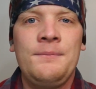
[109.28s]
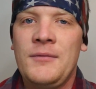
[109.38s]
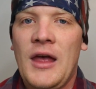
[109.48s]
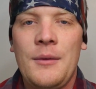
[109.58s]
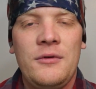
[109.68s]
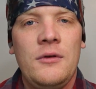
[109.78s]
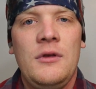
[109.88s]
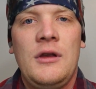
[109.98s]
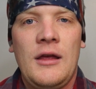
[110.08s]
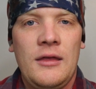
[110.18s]

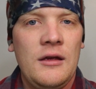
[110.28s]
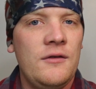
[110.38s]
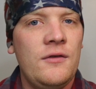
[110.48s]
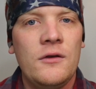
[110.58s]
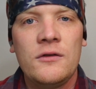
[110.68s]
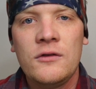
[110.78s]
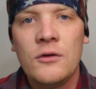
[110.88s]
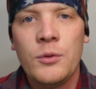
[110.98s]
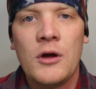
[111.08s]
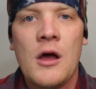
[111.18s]
Absolutely nothing. It feels
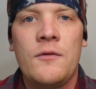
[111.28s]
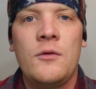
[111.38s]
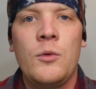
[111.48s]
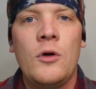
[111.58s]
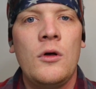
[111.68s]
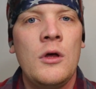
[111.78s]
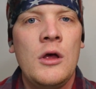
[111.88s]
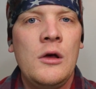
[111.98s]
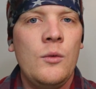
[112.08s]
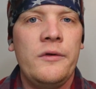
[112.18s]
super comfortable.
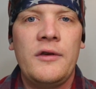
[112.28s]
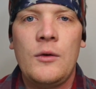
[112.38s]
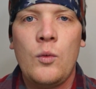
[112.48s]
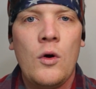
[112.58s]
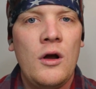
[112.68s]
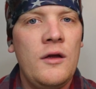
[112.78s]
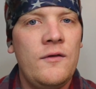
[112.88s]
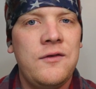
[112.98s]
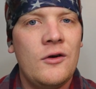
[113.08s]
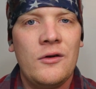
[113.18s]
Once I'd worn it
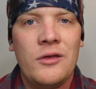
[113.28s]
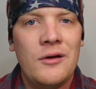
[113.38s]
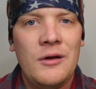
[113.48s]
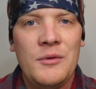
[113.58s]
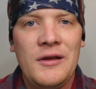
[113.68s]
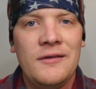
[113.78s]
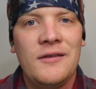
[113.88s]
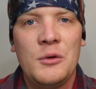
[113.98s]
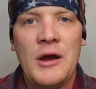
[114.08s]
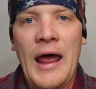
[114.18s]
for 30 minutes
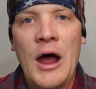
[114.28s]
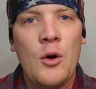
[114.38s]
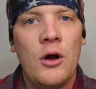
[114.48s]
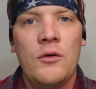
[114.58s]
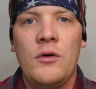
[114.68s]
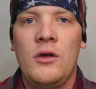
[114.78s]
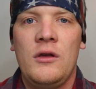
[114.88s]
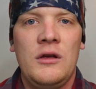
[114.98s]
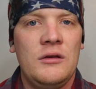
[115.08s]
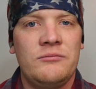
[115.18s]
to an hour, it
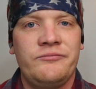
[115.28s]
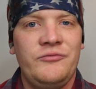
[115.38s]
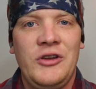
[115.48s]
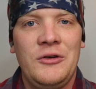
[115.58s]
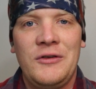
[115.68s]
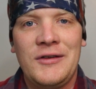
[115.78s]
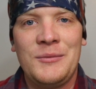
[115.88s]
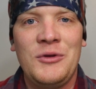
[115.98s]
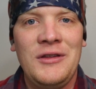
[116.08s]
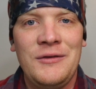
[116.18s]
really, just
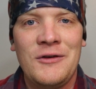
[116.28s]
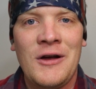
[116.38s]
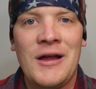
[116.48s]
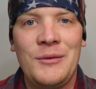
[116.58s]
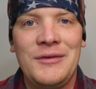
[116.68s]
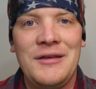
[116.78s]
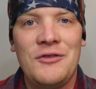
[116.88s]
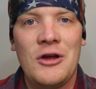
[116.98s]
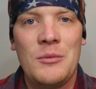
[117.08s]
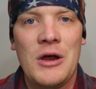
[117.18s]
completely forgot it was
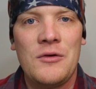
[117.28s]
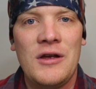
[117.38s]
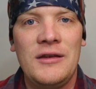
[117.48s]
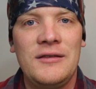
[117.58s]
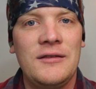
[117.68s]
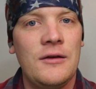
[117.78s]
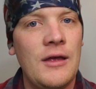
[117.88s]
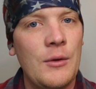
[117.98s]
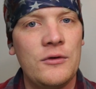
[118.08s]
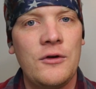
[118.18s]
even on my wrist. So
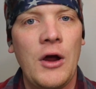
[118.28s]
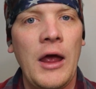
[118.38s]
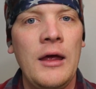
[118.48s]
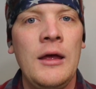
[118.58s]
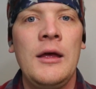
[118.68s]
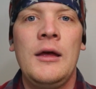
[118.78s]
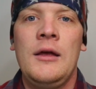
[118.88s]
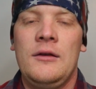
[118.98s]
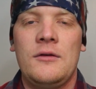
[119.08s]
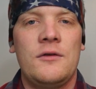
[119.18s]
that was great.
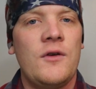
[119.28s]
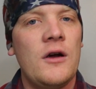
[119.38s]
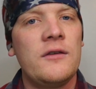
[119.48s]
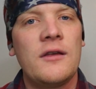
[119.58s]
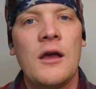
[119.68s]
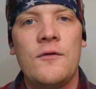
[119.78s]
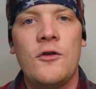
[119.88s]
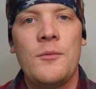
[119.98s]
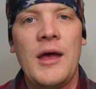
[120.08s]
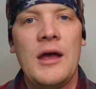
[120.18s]
So as far as the
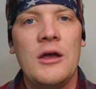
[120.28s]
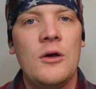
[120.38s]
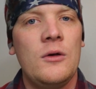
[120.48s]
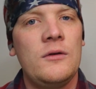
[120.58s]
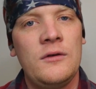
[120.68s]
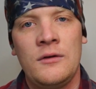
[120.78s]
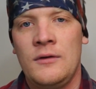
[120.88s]
comfort band goes,